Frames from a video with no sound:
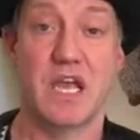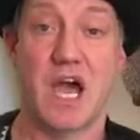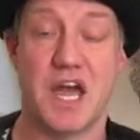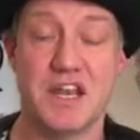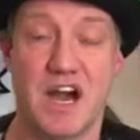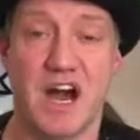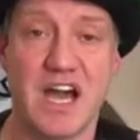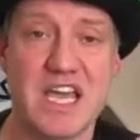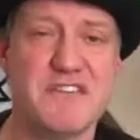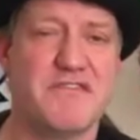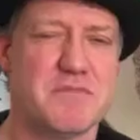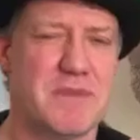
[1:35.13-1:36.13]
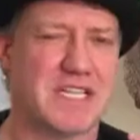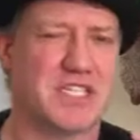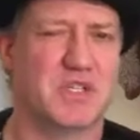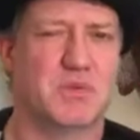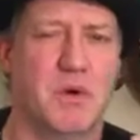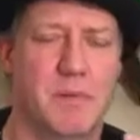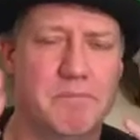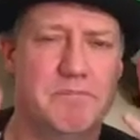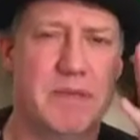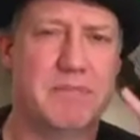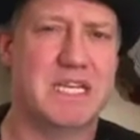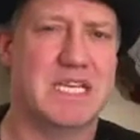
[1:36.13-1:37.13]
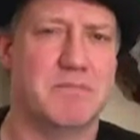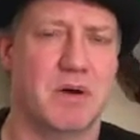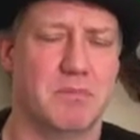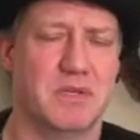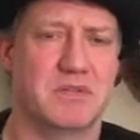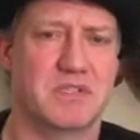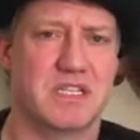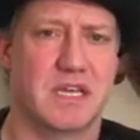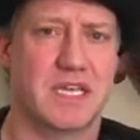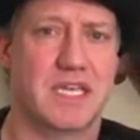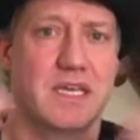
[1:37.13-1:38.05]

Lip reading: and I've imagined what Bibbly Bob looks like,